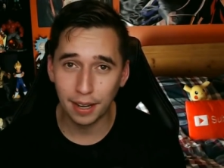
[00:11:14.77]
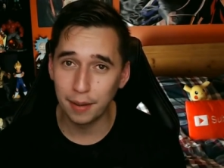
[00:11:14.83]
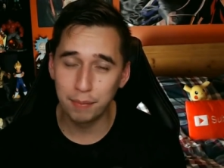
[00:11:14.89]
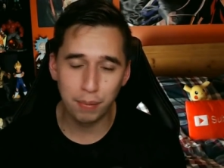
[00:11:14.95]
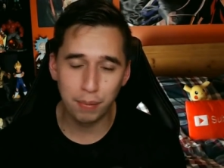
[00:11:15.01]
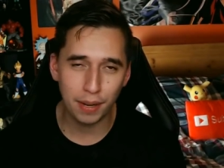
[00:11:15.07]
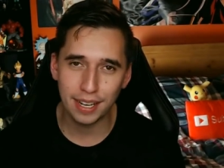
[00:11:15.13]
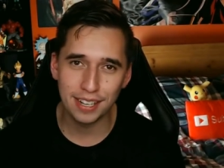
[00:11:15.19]

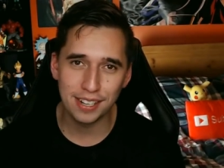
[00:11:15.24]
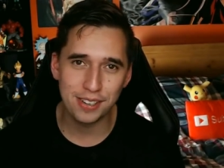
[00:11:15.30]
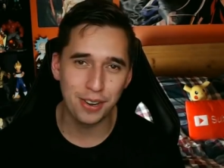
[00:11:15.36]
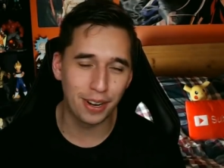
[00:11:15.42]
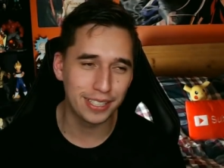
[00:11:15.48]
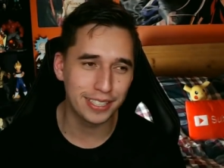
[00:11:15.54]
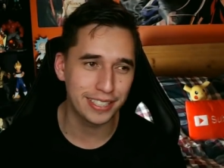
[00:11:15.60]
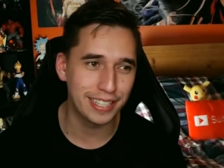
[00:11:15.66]
I'm pretty
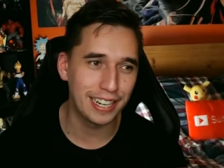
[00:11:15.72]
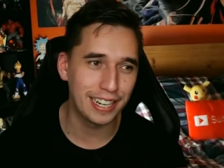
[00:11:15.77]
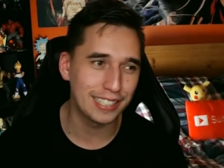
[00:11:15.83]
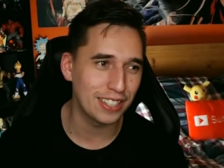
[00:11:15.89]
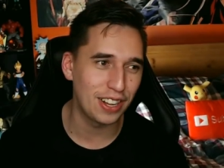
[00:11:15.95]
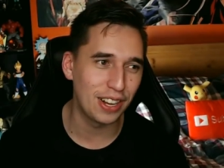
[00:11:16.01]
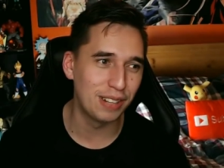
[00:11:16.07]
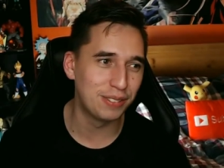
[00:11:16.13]
interested.
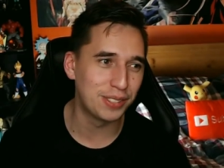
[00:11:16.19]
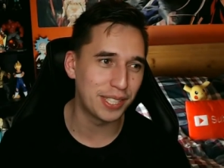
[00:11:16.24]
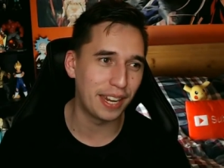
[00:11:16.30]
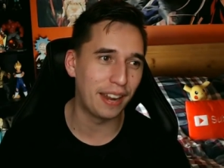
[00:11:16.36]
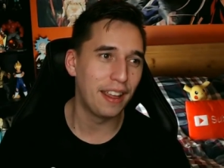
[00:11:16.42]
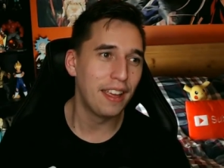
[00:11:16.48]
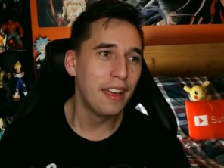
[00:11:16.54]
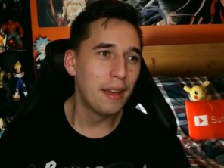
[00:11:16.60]
That's all I'm
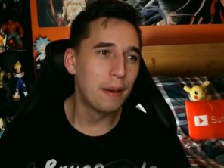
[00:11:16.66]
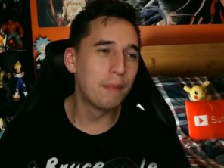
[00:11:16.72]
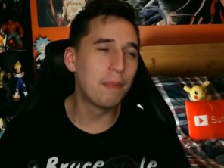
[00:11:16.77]
saying.